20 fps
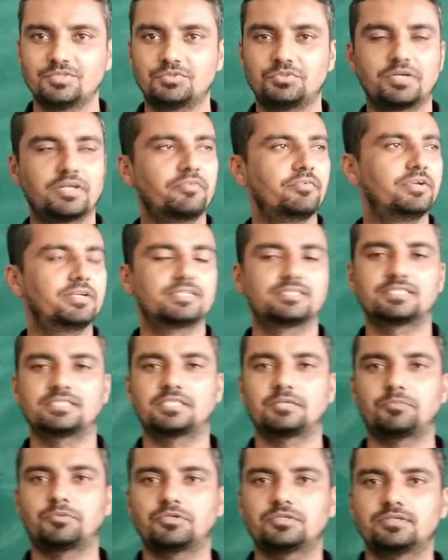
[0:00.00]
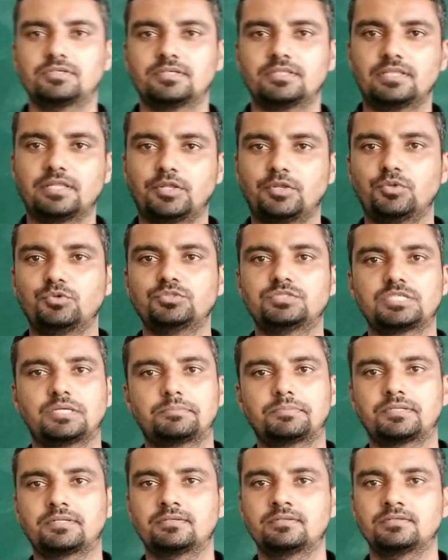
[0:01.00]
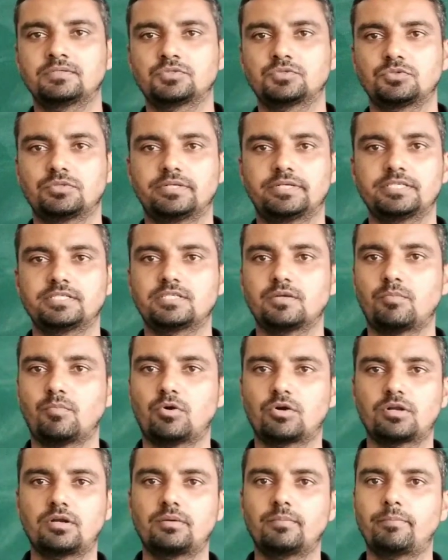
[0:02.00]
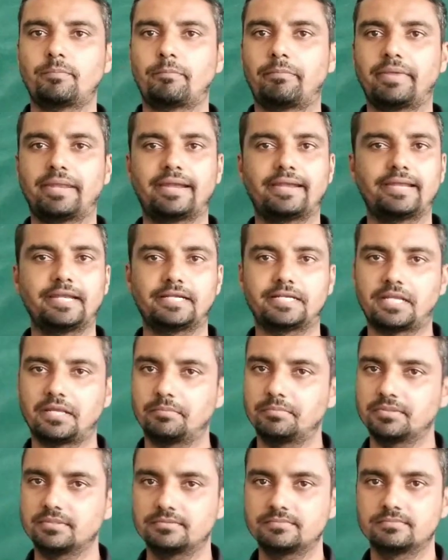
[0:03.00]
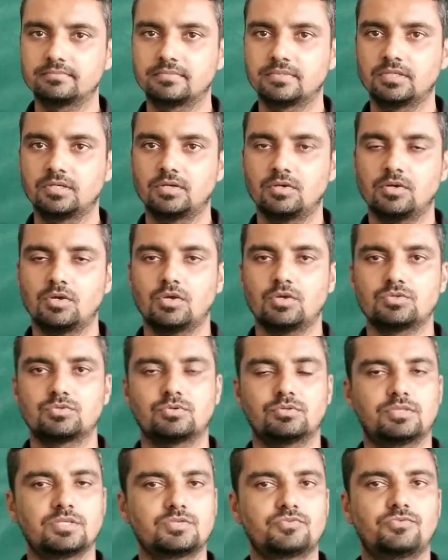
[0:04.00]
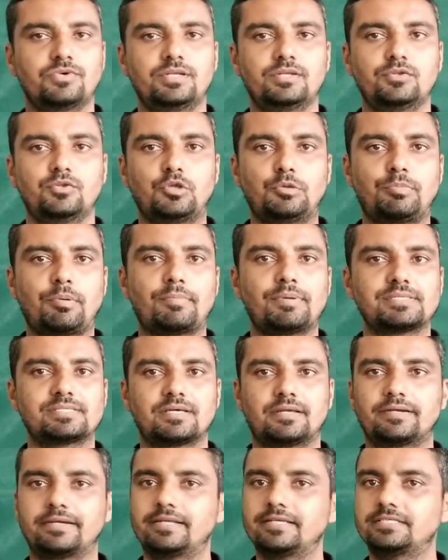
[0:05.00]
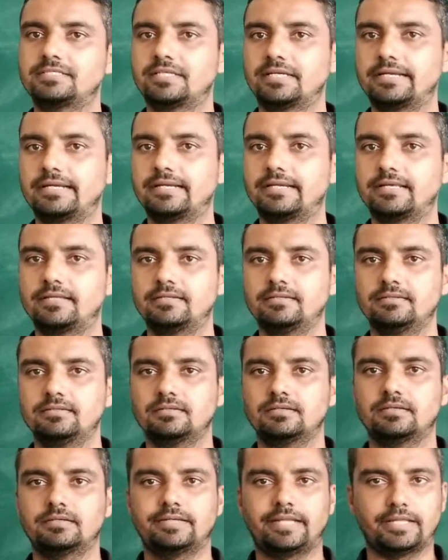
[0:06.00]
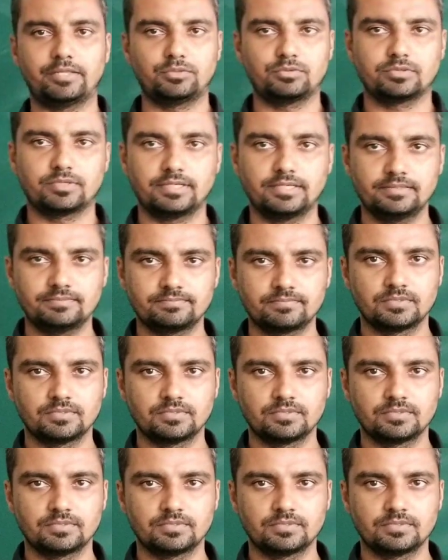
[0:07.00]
Today we will discuss about the new chapter, so that is the modern periodic table. So this one you people already studied in 10th only.